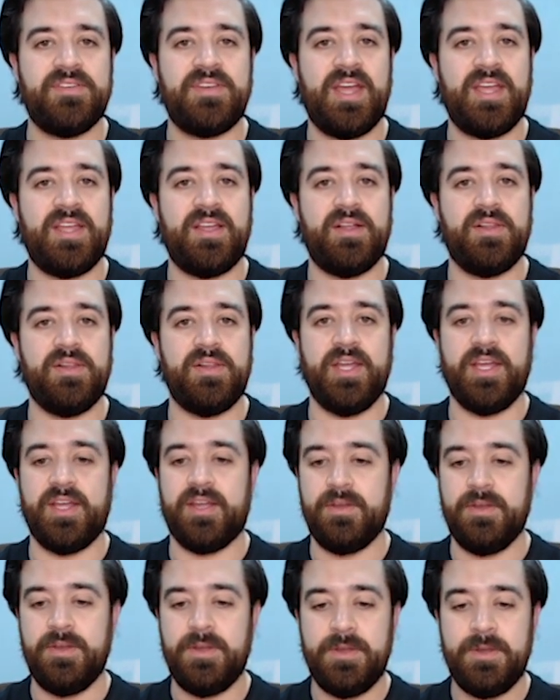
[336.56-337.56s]
that I can
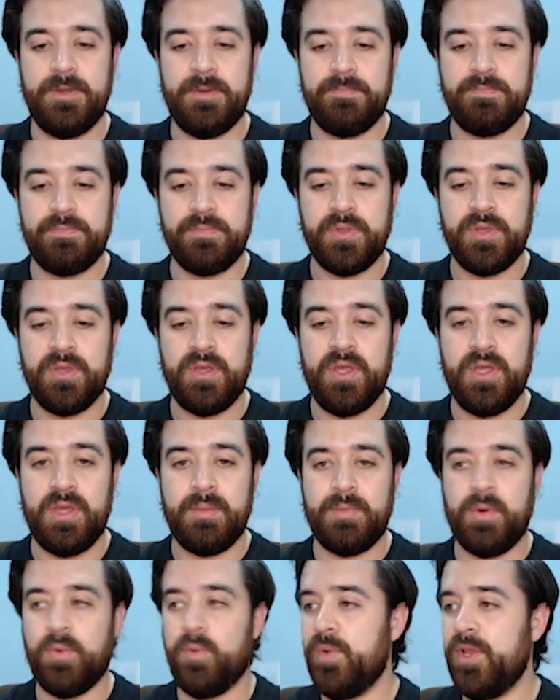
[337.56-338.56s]
click.
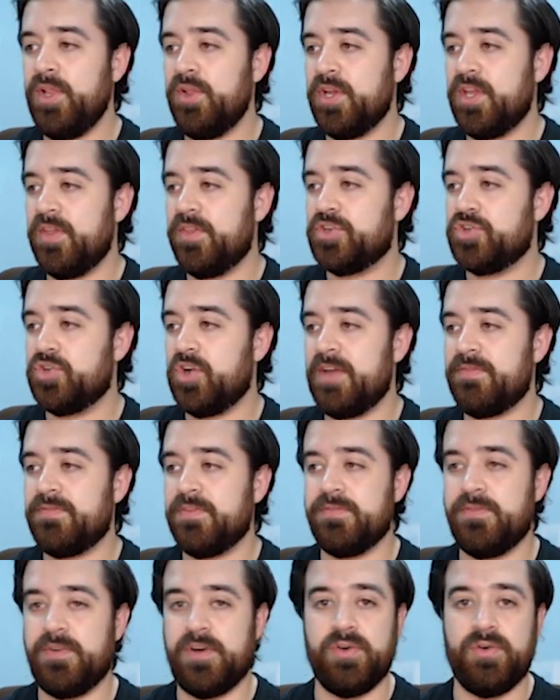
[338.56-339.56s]
But when we look at the
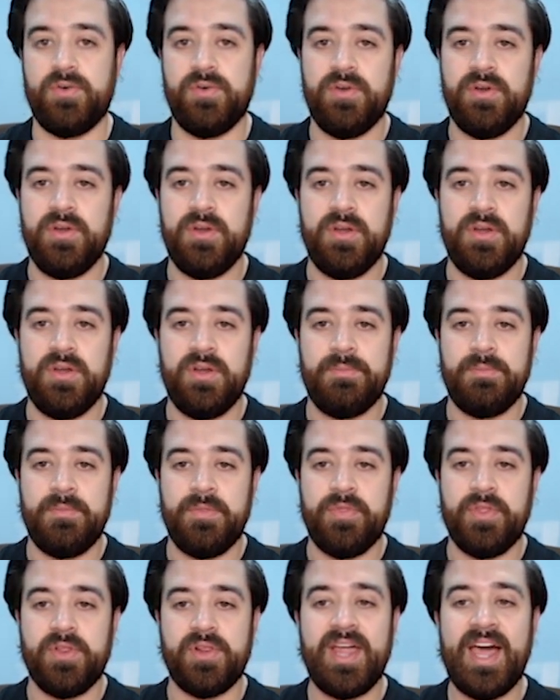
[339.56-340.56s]
traffic funnel,
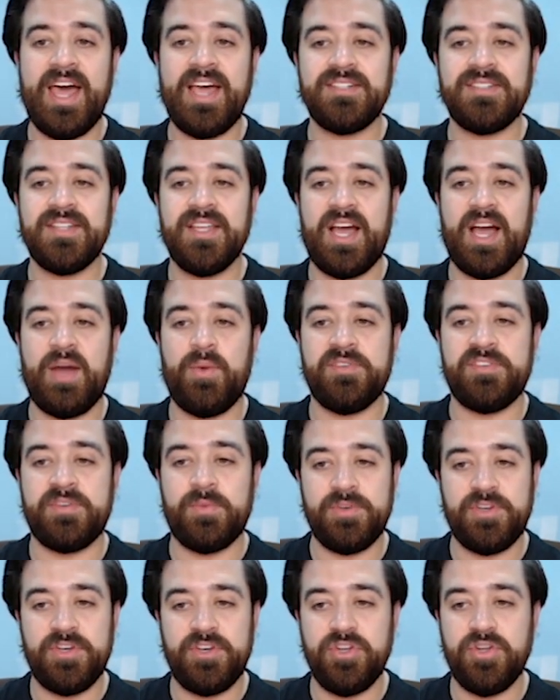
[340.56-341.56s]
the last thing I want
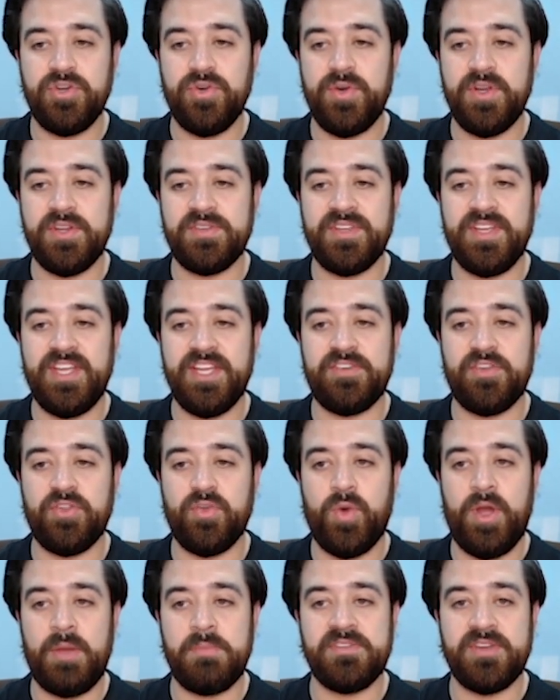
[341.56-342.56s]
someone to do is to get to the
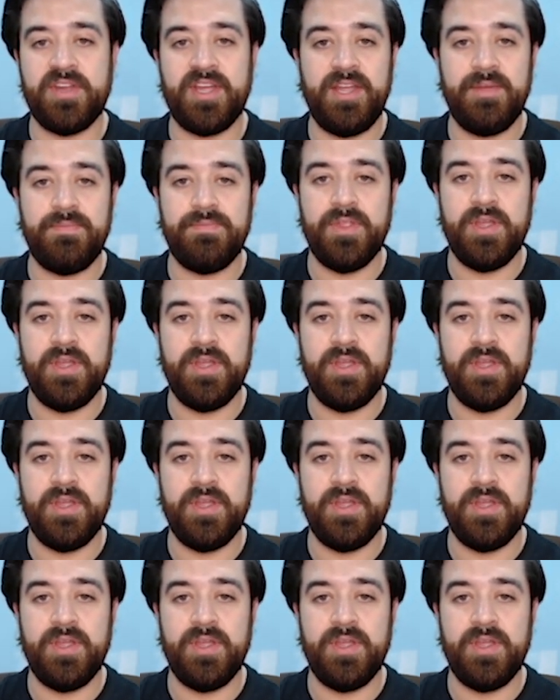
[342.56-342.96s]
website